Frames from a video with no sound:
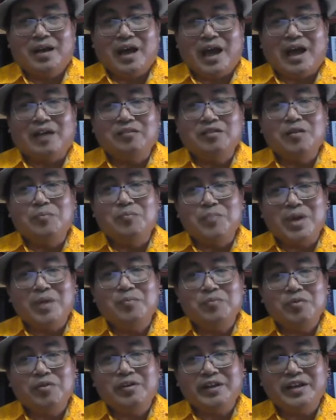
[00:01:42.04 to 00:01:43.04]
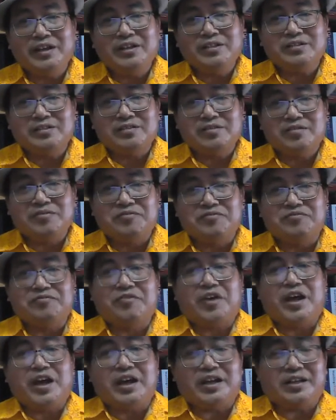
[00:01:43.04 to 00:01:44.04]
Our memories
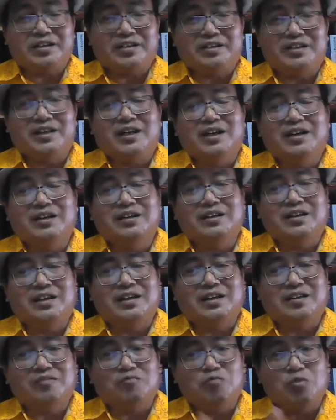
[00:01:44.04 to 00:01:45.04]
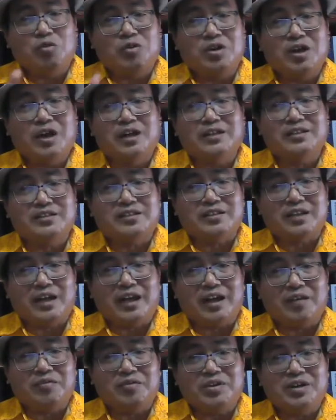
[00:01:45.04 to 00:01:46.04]
fade. Nah, it will not
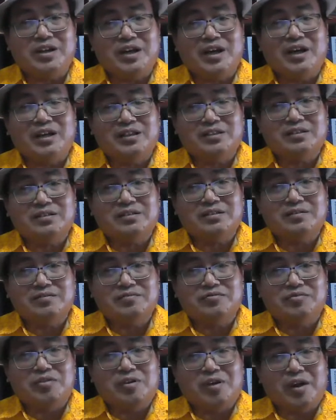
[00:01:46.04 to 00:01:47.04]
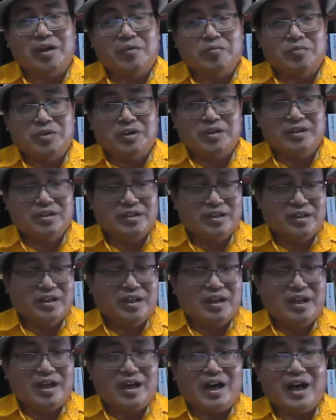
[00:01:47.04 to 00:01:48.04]
stay with us forever
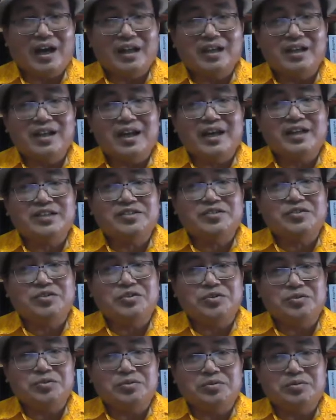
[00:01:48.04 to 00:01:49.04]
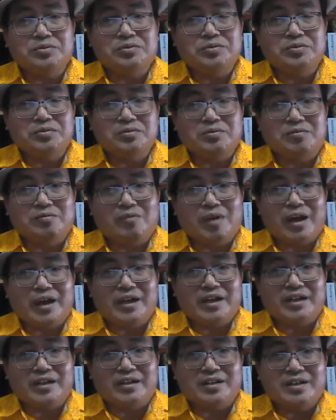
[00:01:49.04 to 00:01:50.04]
unless you
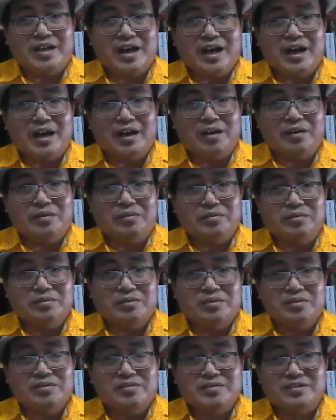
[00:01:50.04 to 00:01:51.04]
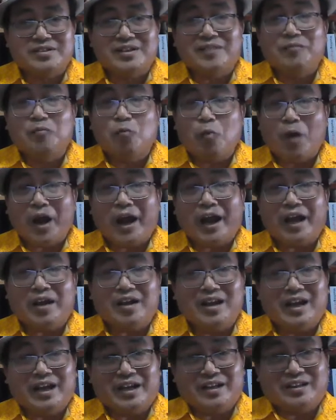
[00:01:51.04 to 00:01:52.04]
write it down somewhere
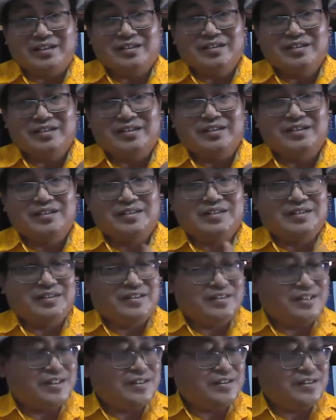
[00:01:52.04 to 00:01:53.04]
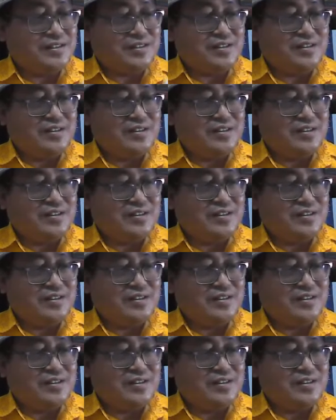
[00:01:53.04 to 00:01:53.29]
like this.